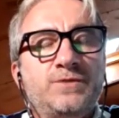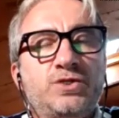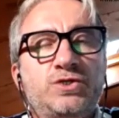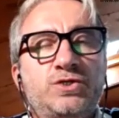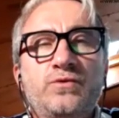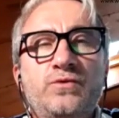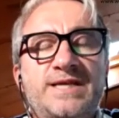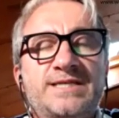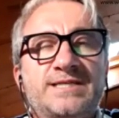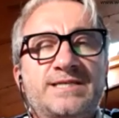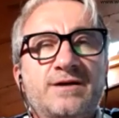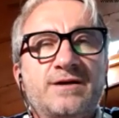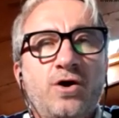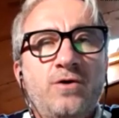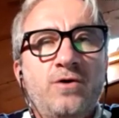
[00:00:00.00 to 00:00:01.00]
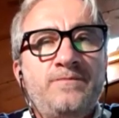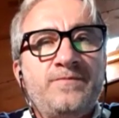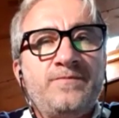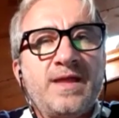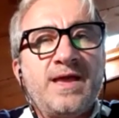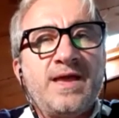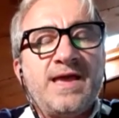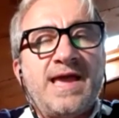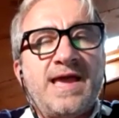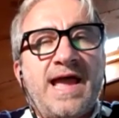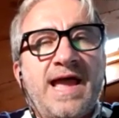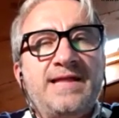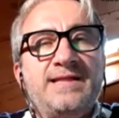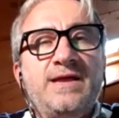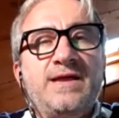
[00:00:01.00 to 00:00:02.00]
weeks ago,
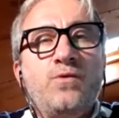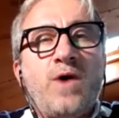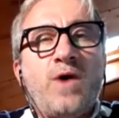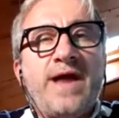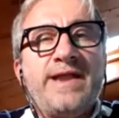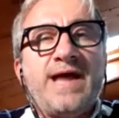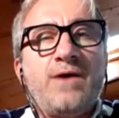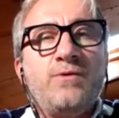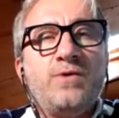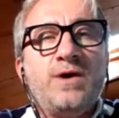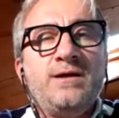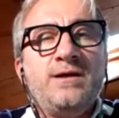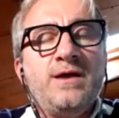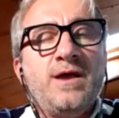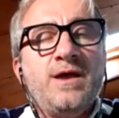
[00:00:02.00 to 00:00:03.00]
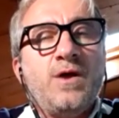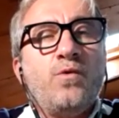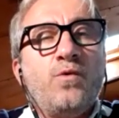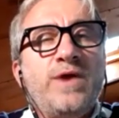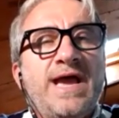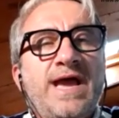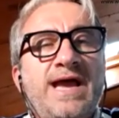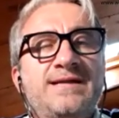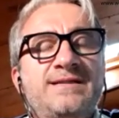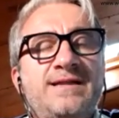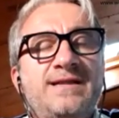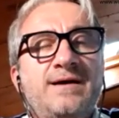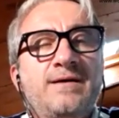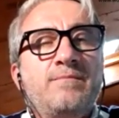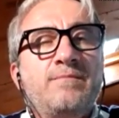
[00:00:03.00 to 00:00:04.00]
and in 1 hour we had
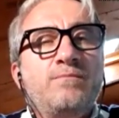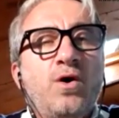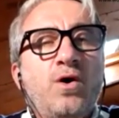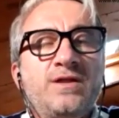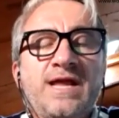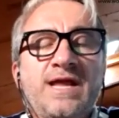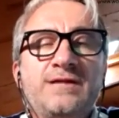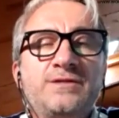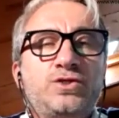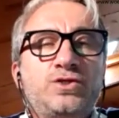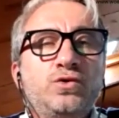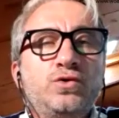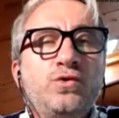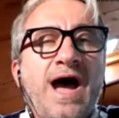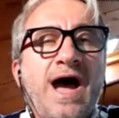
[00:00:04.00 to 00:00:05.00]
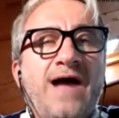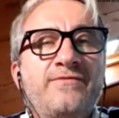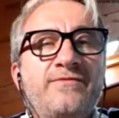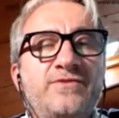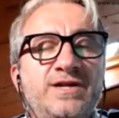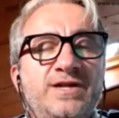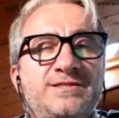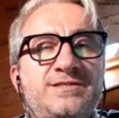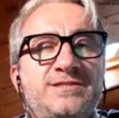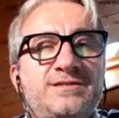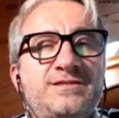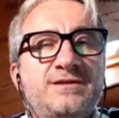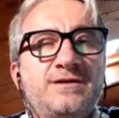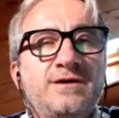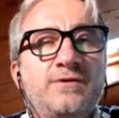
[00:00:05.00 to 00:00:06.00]
more than 200
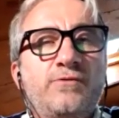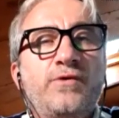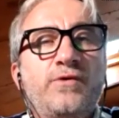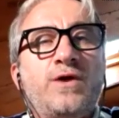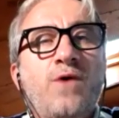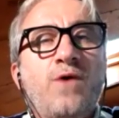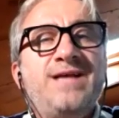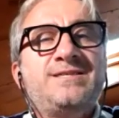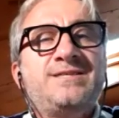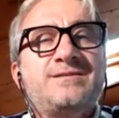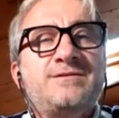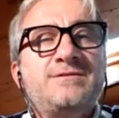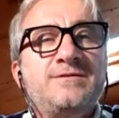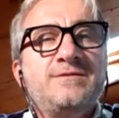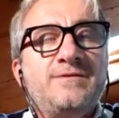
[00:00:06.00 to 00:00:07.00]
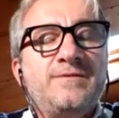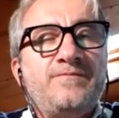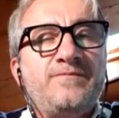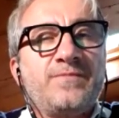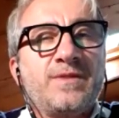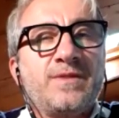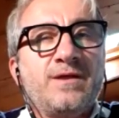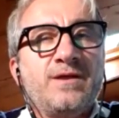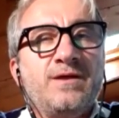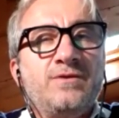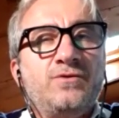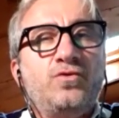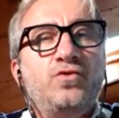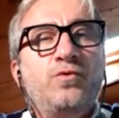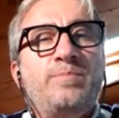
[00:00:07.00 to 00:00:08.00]
requests
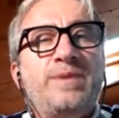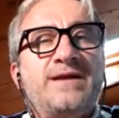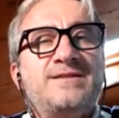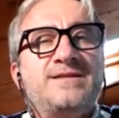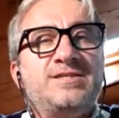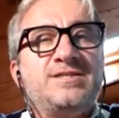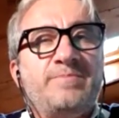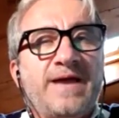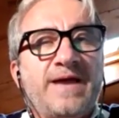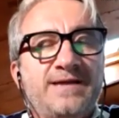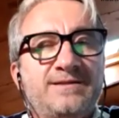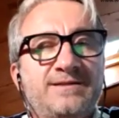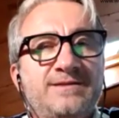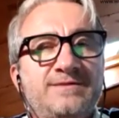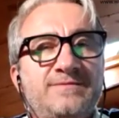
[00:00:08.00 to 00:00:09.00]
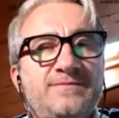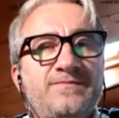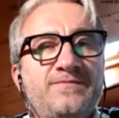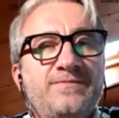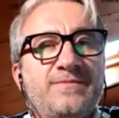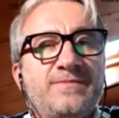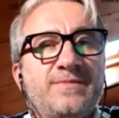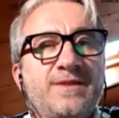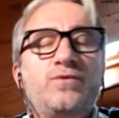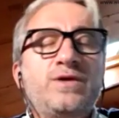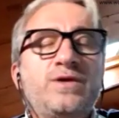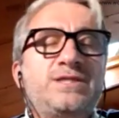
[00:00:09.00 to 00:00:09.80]
to participate. We